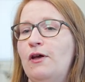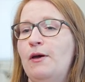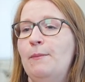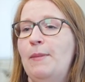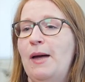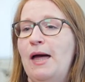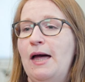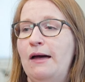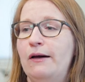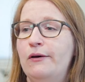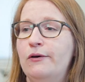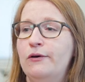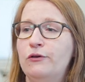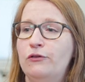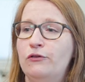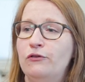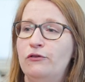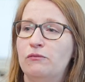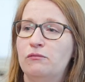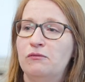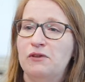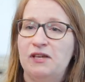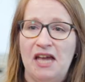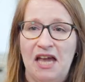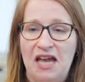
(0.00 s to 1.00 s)

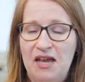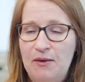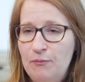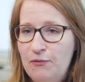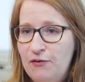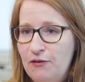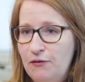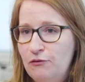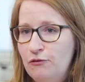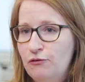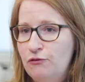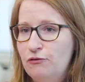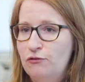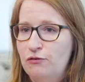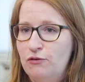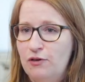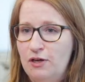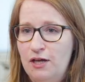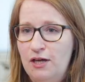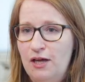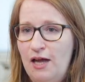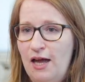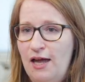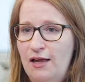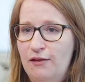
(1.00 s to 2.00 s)
about games
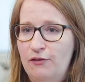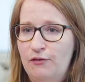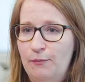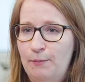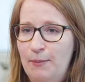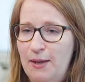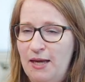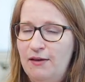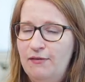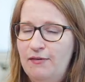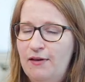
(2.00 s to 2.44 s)
industry and big